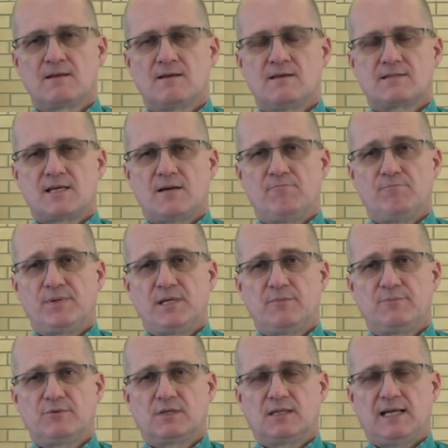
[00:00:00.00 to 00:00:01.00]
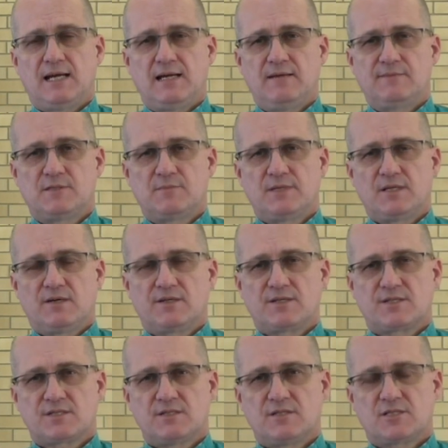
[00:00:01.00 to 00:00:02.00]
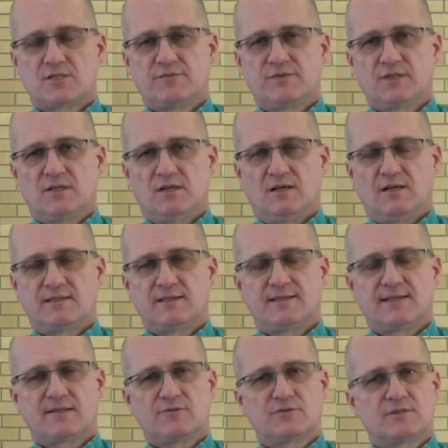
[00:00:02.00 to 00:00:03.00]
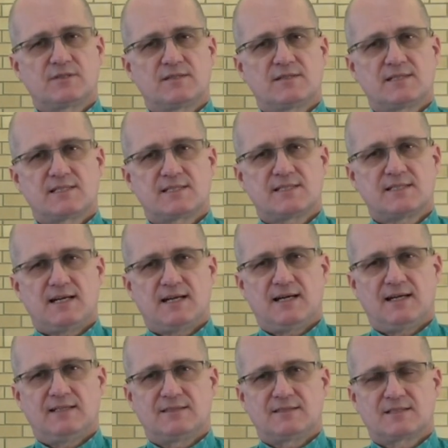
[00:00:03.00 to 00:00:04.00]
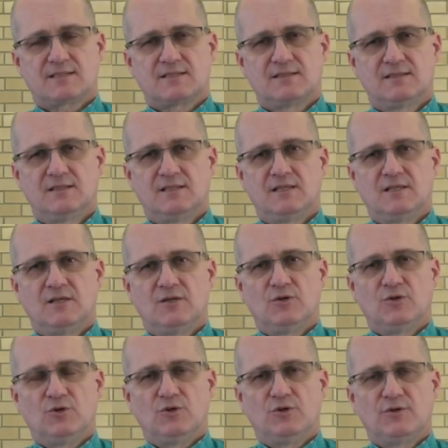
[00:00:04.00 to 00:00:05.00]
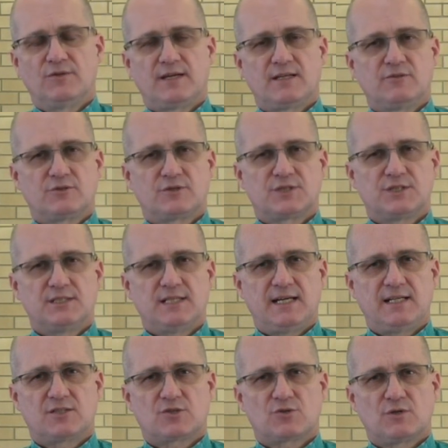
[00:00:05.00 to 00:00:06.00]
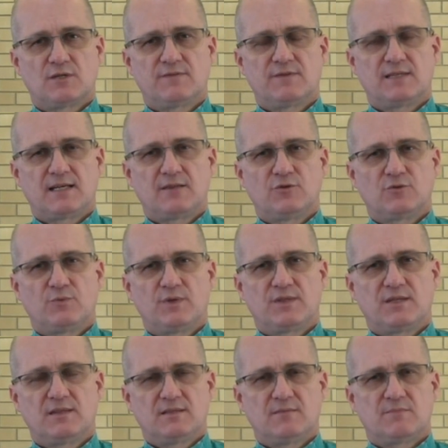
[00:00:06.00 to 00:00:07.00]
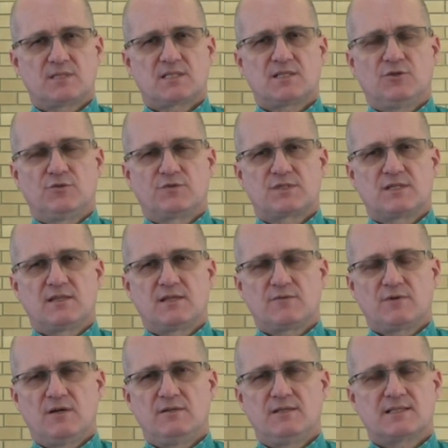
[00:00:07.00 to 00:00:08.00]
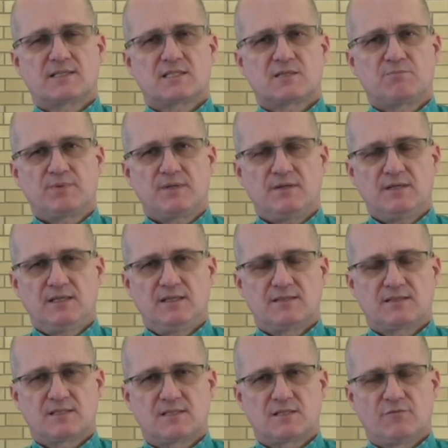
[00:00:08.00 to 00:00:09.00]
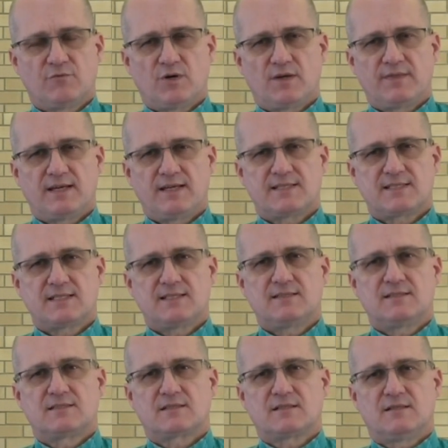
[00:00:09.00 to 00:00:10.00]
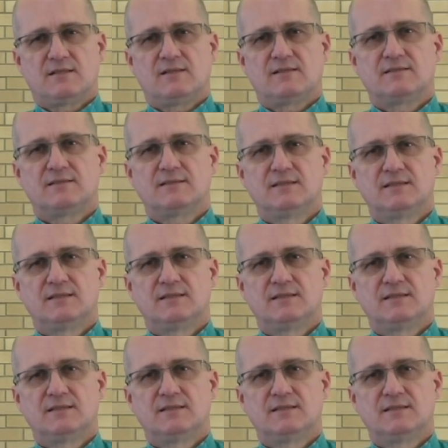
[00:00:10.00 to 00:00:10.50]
Some people claim to be on a search for God and they look to the stars. Or they look to nature, even they look within themselves in their own experiences of what they see as God.